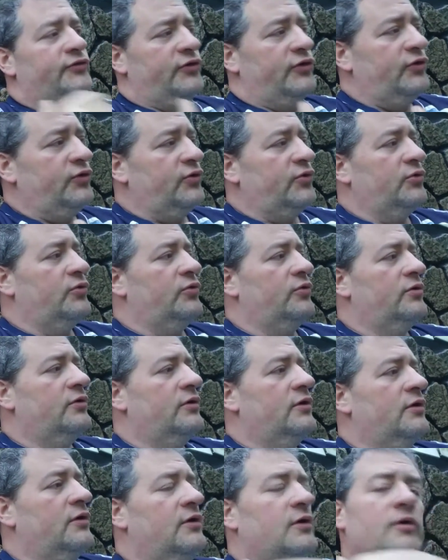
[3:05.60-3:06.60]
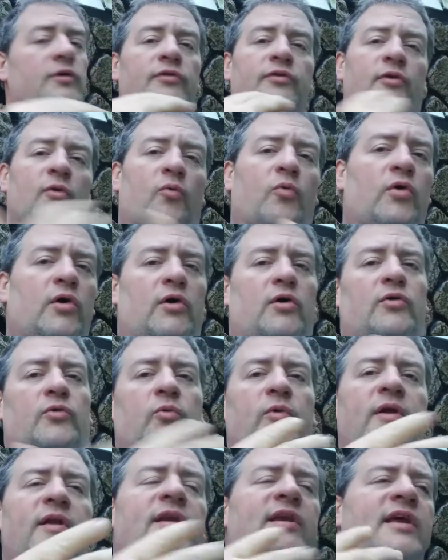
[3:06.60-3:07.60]
to the world.
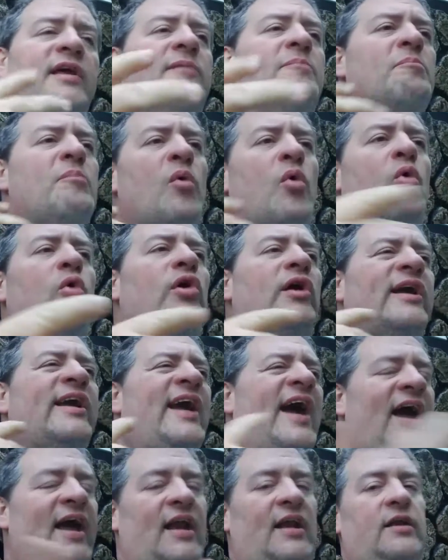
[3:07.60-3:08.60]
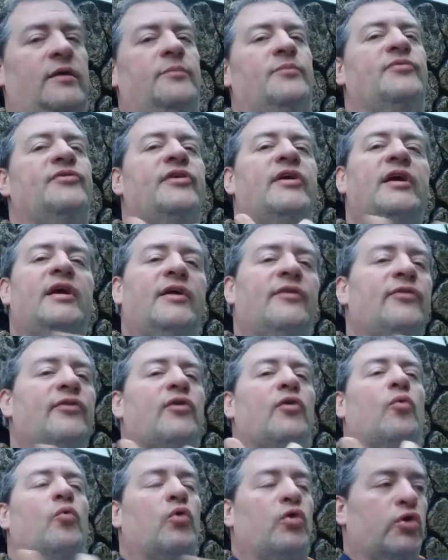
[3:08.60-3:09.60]
We need more Caleb's
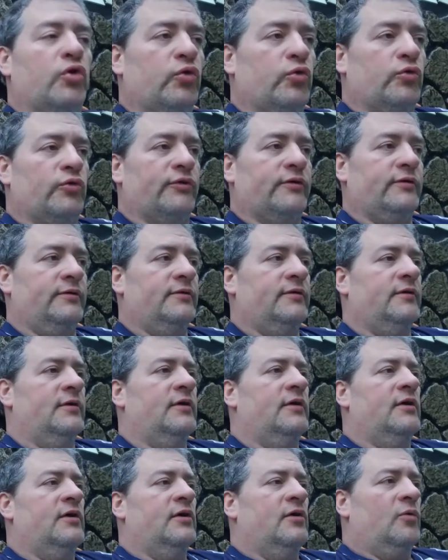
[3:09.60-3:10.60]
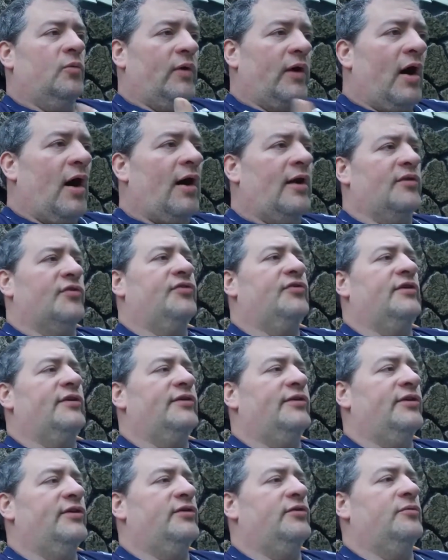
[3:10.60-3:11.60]
in the world. We
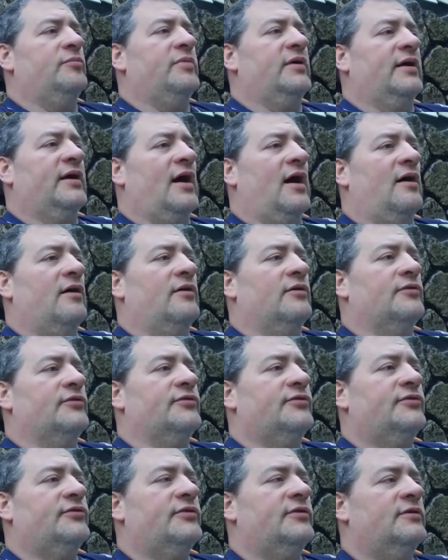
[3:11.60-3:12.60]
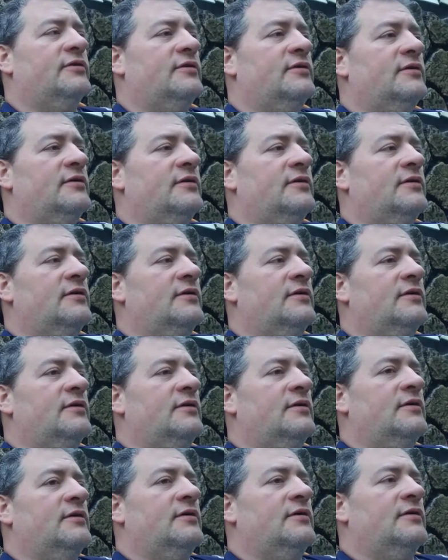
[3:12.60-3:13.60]
honestly do because
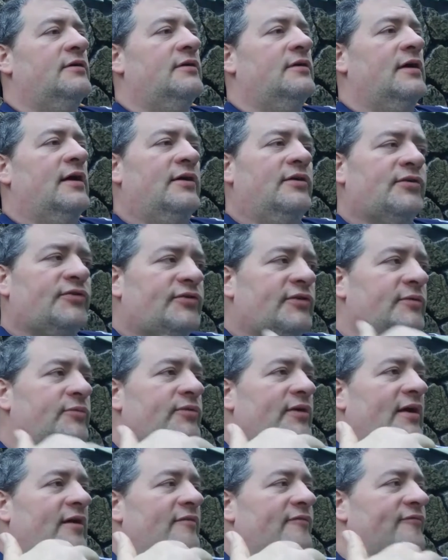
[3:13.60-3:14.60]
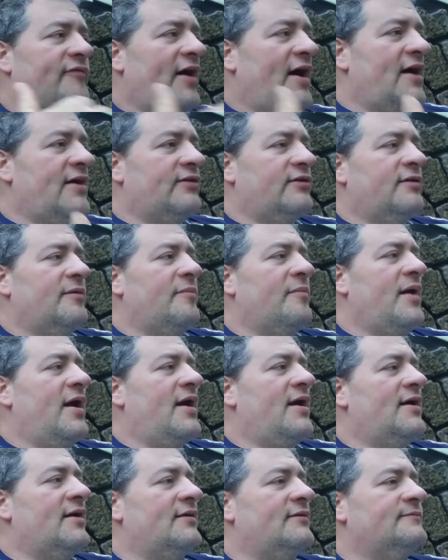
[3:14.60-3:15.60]
he just seems like a fine young
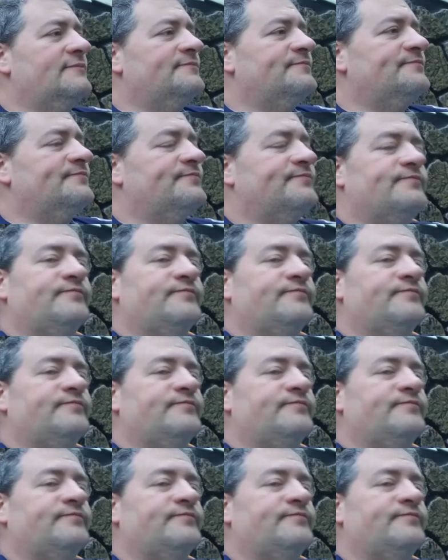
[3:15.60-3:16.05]
man